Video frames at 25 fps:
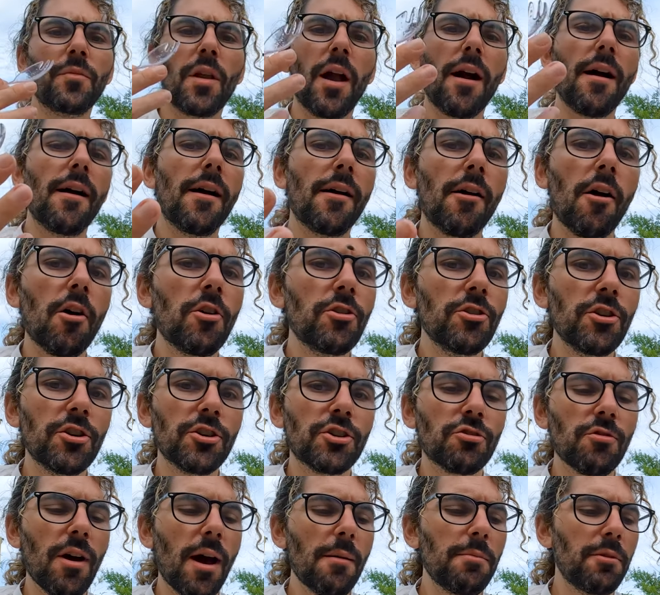Hard to
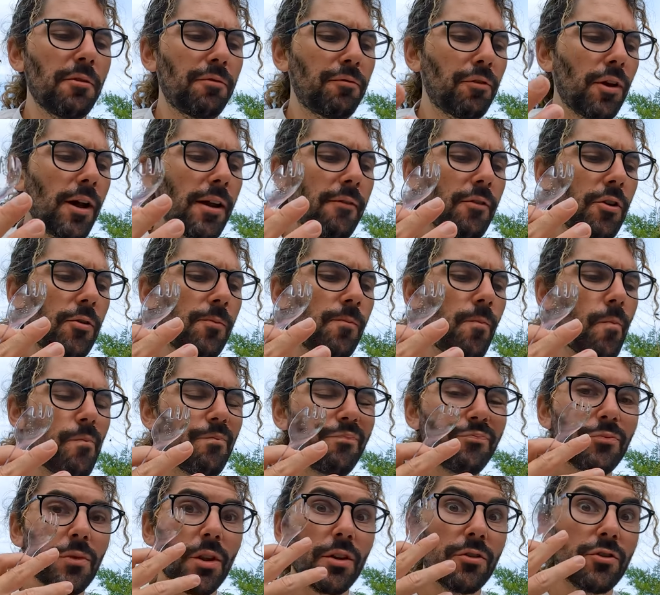describe the flavor.
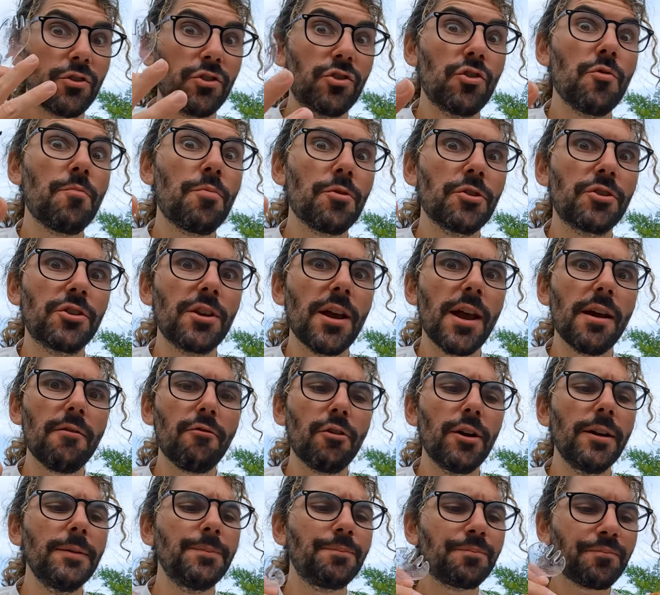Super
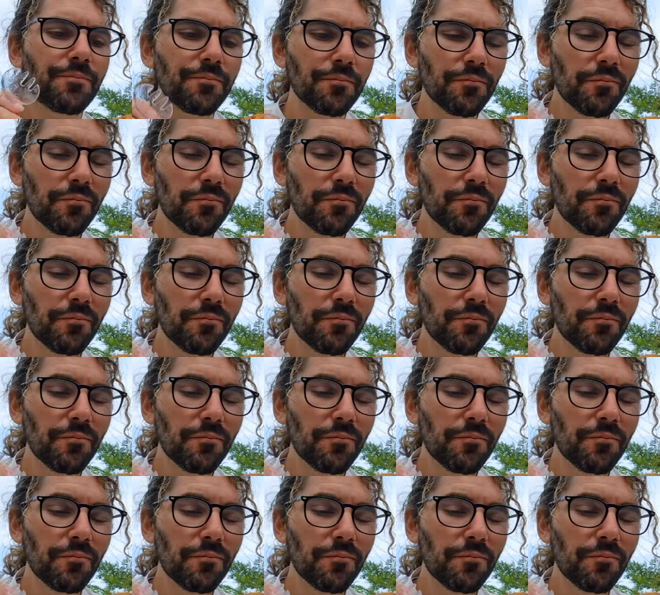savory,